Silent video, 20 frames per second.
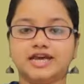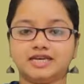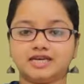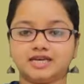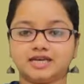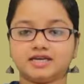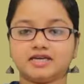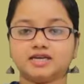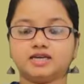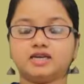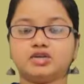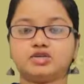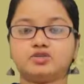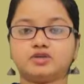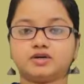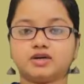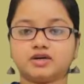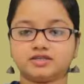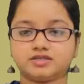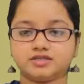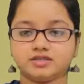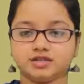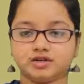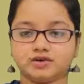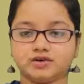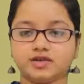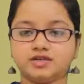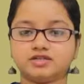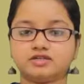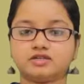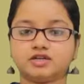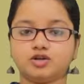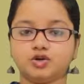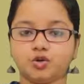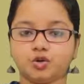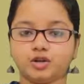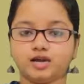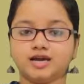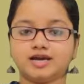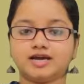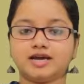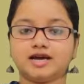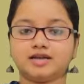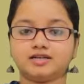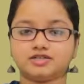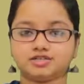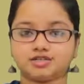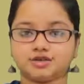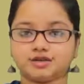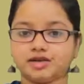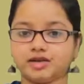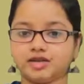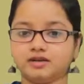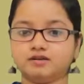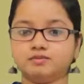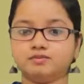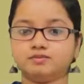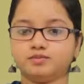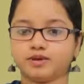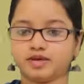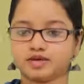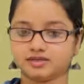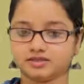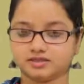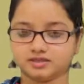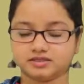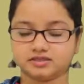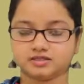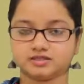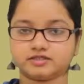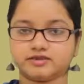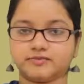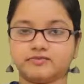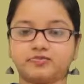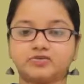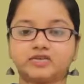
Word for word: taking into consideration local culture and practices.